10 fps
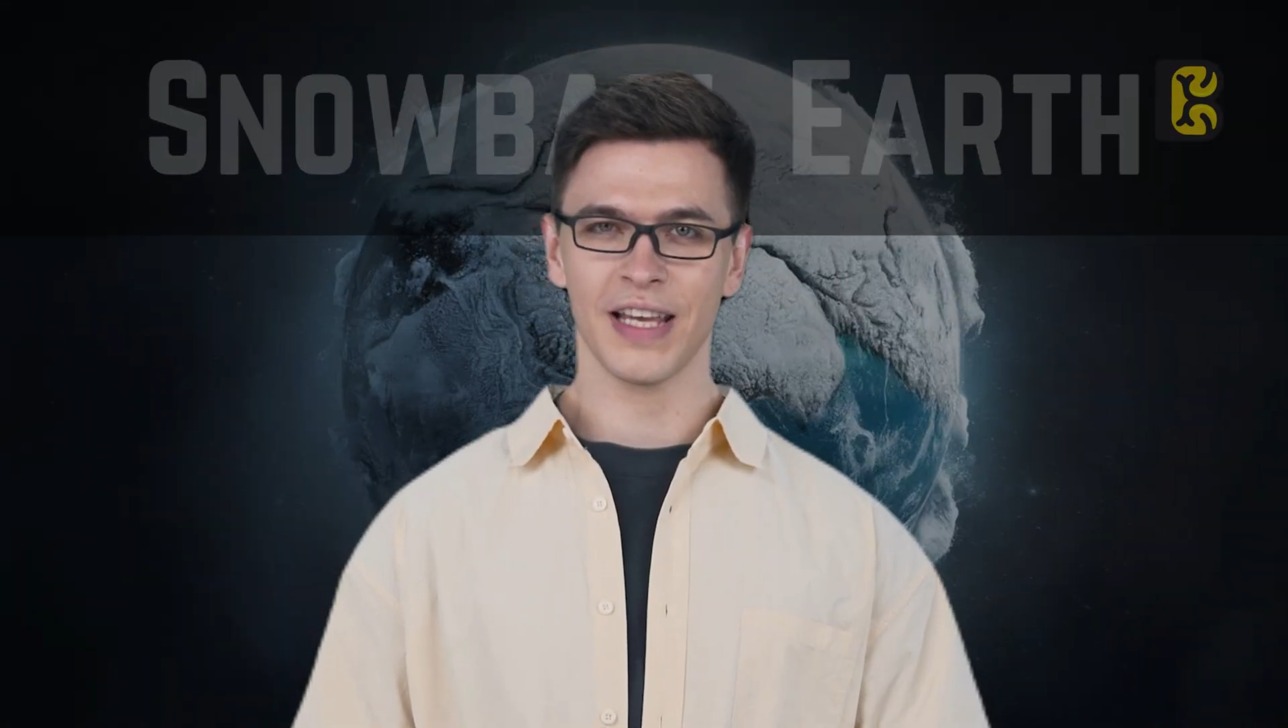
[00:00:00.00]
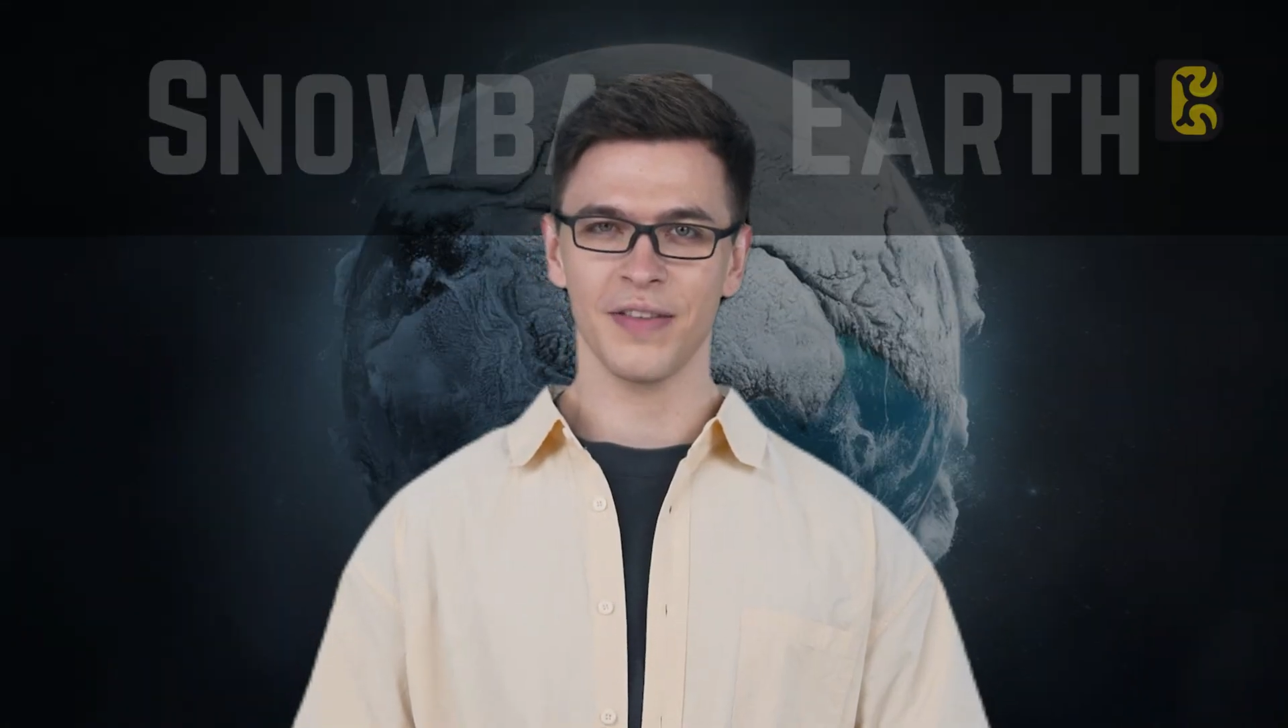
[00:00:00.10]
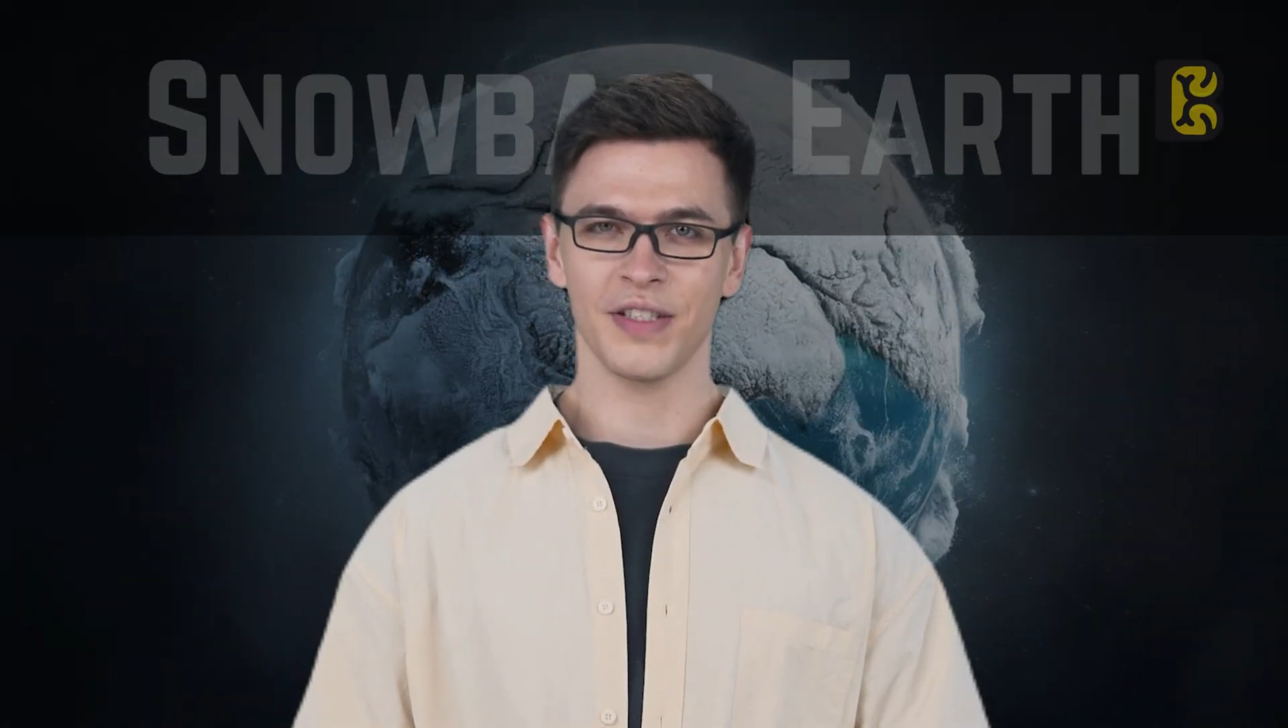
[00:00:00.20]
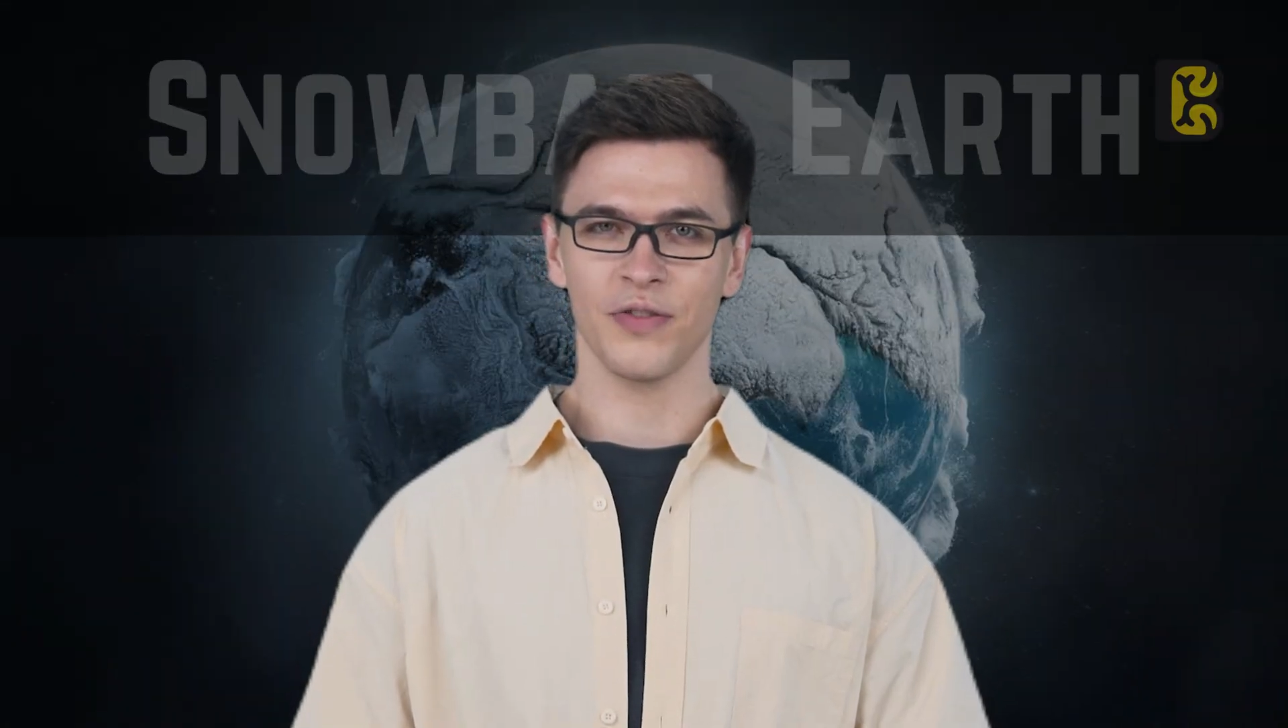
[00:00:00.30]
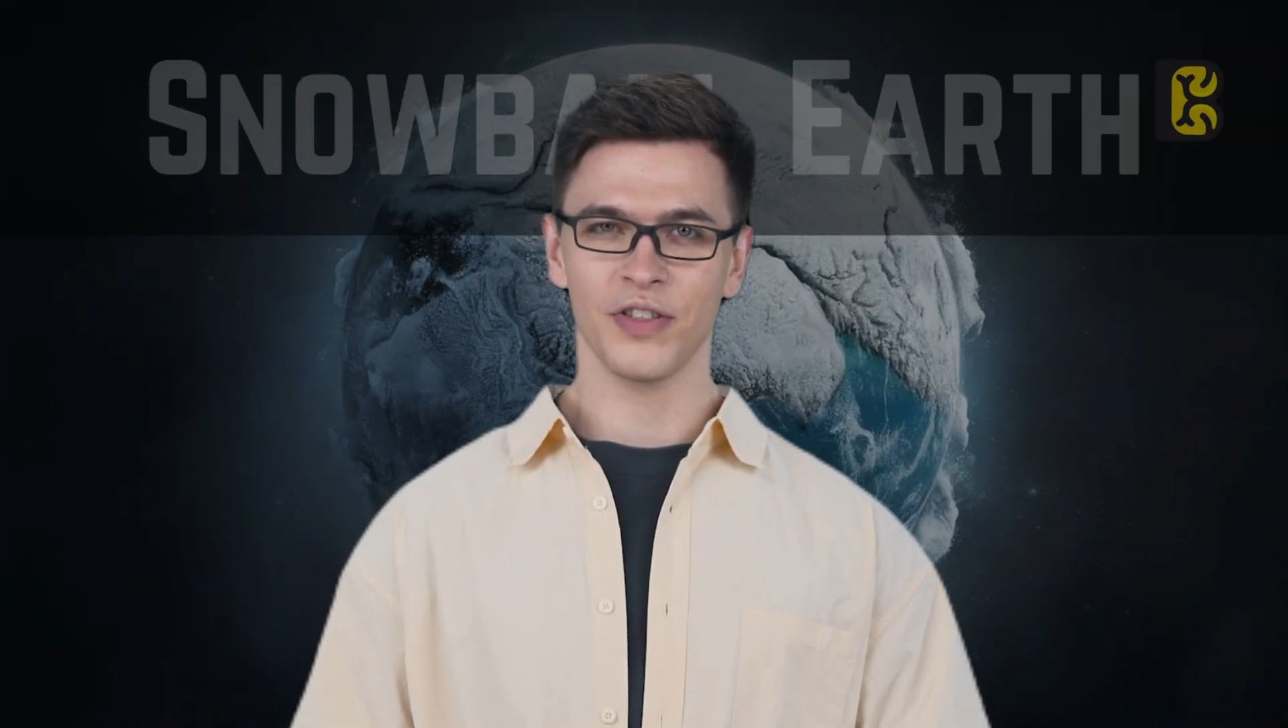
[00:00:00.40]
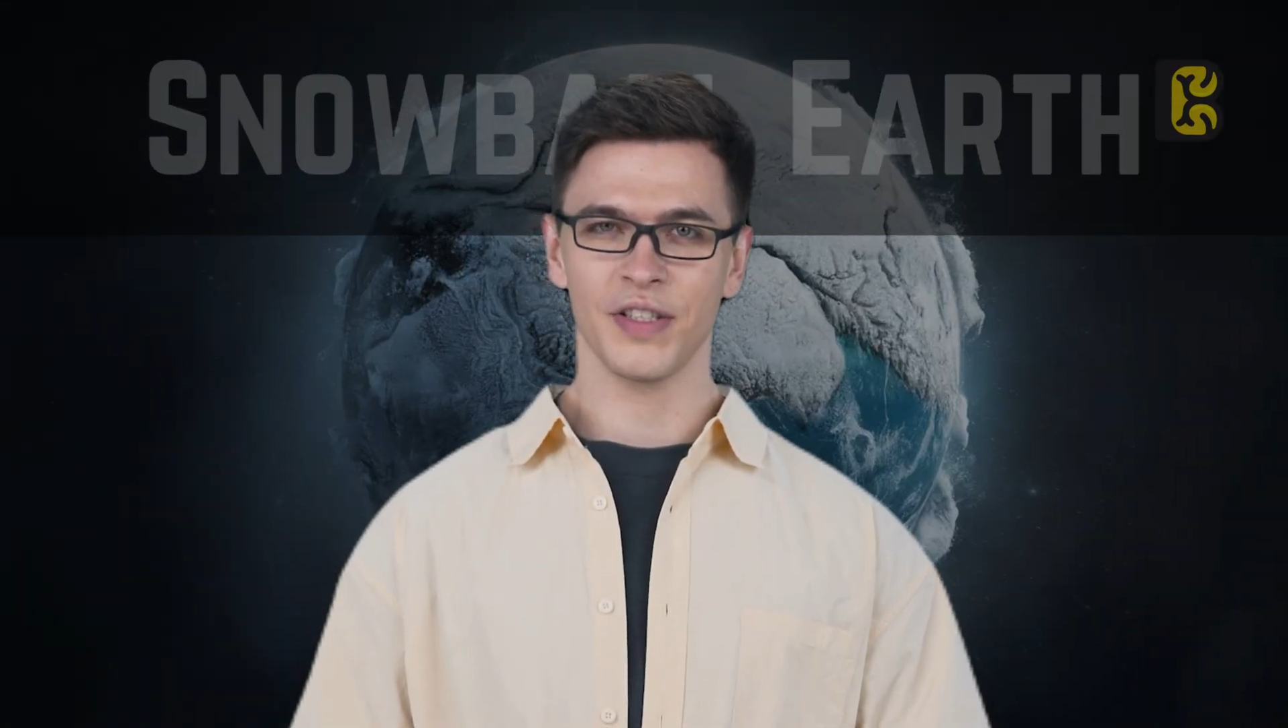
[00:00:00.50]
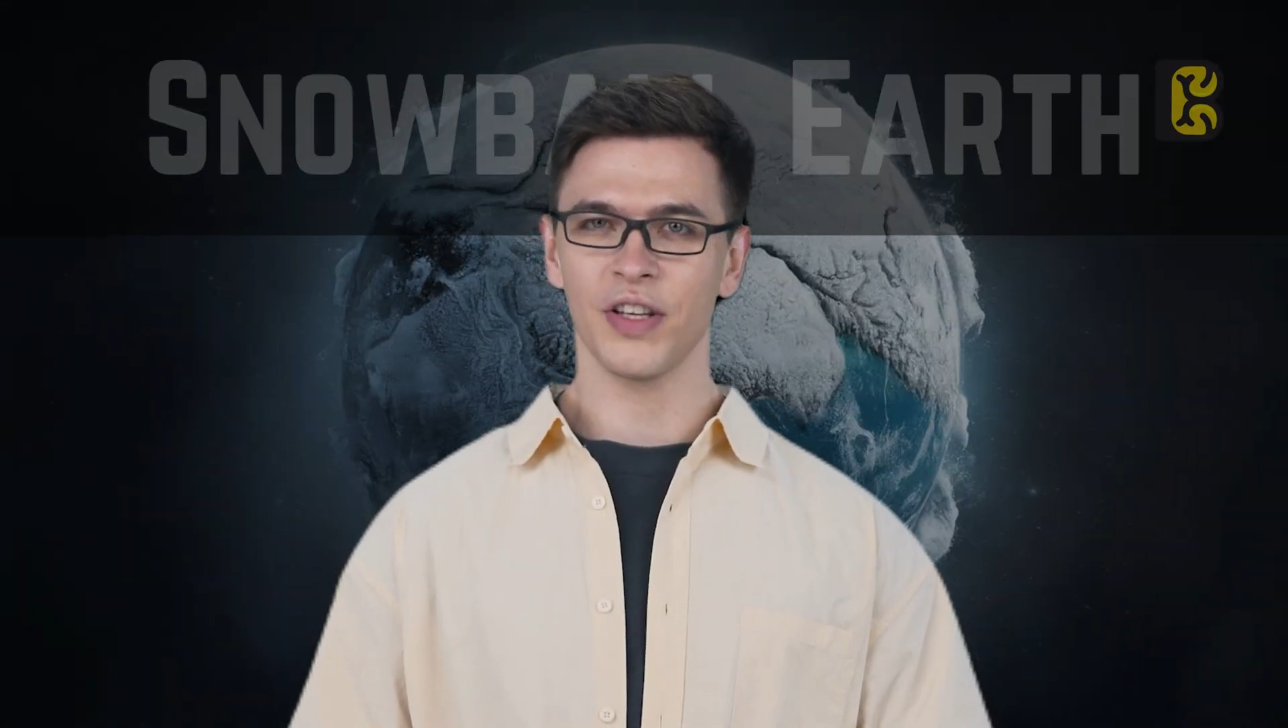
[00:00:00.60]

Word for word: have different